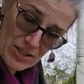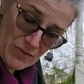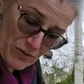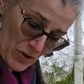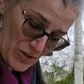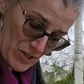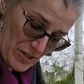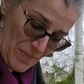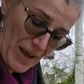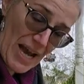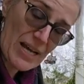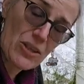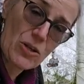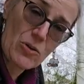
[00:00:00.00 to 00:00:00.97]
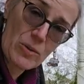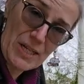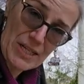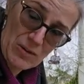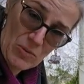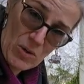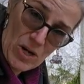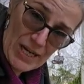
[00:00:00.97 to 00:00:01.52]
can fall to the back, the queen
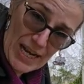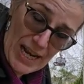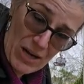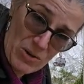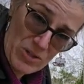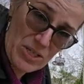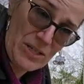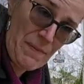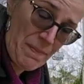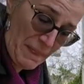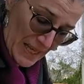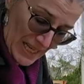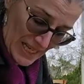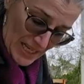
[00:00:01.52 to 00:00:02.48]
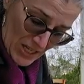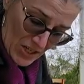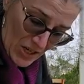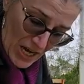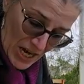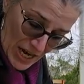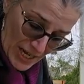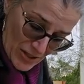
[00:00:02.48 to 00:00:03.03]
can walk out here.
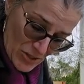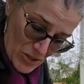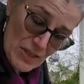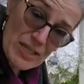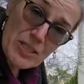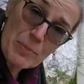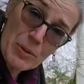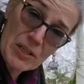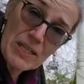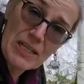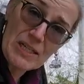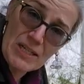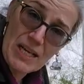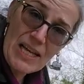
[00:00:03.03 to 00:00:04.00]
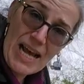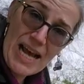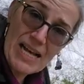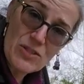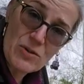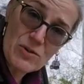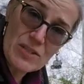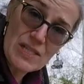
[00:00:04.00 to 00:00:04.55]
I also like to put it,
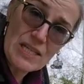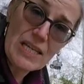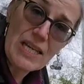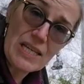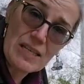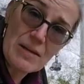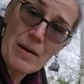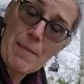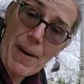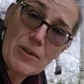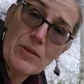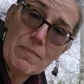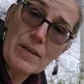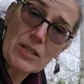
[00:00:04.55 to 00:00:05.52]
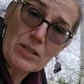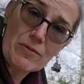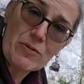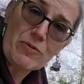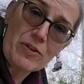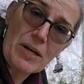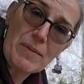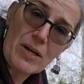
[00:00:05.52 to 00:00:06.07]
as you see, in about the middle of the
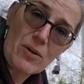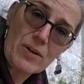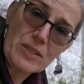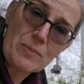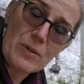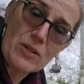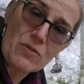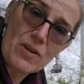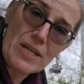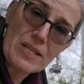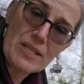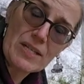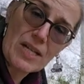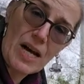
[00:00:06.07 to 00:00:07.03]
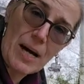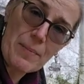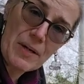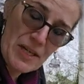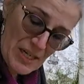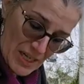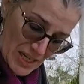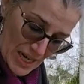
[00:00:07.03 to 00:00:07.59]
frame. I don't like to put it right at the top.
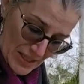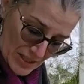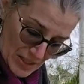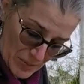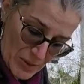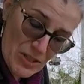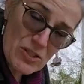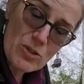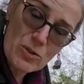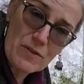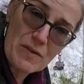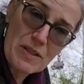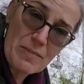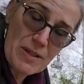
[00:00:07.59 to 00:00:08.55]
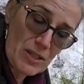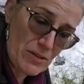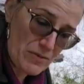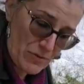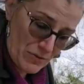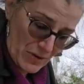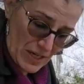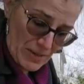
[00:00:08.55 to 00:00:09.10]
I like to put it sort of in the middle of
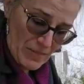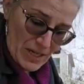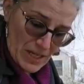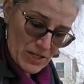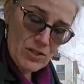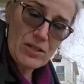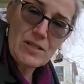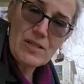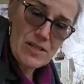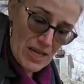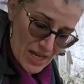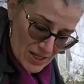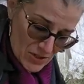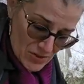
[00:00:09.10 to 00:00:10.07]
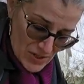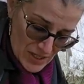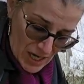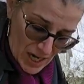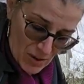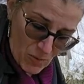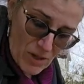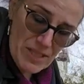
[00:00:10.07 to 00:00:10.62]
the frame. You're going to say, and you see,
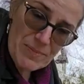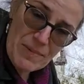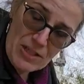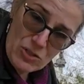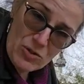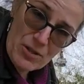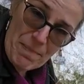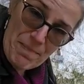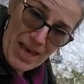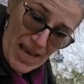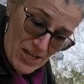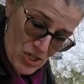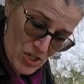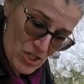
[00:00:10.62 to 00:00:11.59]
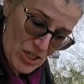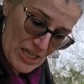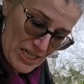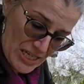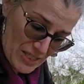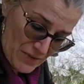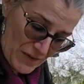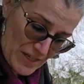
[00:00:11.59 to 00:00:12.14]
I want to make sure the mesh
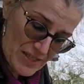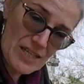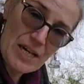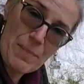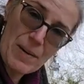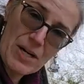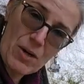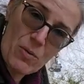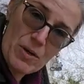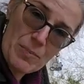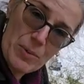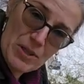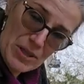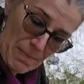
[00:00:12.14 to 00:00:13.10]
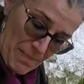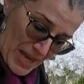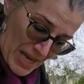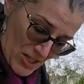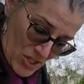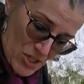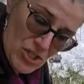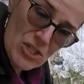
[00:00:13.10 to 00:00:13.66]
is facing up. I don't want to put the
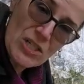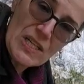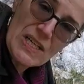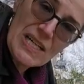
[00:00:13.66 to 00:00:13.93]
mesh